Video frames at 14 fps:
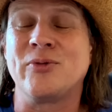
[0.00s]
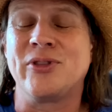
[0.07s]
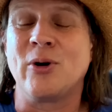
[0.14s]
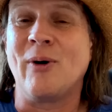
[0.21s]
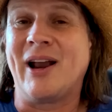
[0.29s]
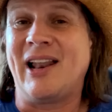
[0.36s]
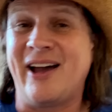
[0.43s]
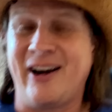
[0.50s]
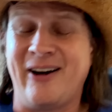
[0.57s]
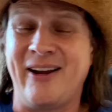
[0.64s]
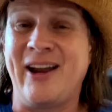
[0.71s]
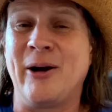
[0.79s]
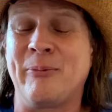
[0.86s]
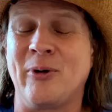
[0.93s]
The
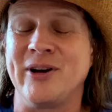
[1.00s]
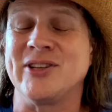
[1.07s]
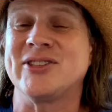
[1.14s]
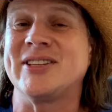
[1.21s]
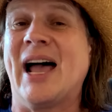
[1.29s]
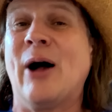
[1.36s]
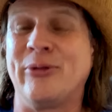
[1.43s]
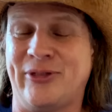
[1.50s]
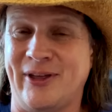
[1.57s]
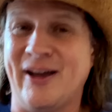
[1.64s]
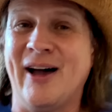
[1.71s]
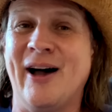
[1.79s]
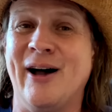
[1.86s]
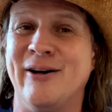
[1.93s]
Guadalajara airport is south
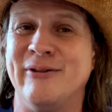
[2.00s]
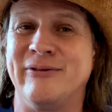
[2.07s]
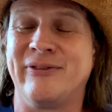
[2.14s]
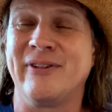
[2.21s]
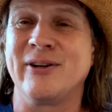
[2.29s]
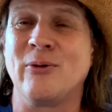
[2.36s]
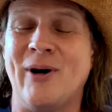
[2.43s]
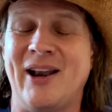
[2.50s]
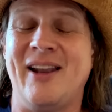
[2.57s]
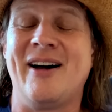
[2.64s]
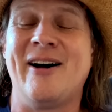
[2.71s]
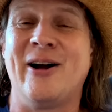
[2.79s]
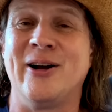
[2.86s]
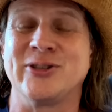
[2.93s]
of
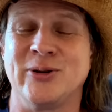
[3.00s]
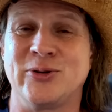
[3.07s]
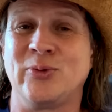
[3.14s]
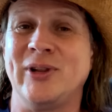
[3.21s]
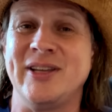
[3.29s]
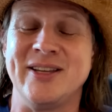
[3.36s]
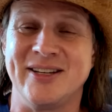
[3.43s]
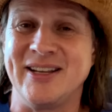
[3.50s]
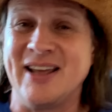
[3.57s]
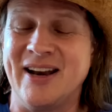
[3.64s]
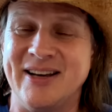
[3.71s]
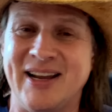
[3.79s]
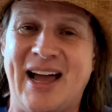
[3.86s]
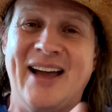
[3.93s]
Guadalajara, so it's really easy to get
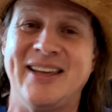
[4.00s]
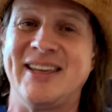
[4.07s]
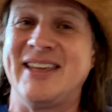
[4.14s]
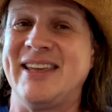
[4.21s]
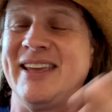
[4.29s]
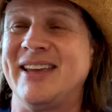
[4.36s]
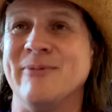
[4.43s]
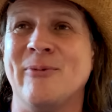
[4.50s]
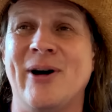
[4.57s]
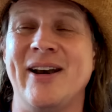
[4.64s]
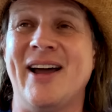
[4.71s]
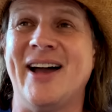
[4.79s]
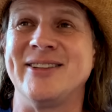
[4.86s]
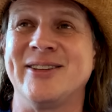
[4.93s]
into Ajijic and
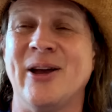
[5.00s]
whatnot.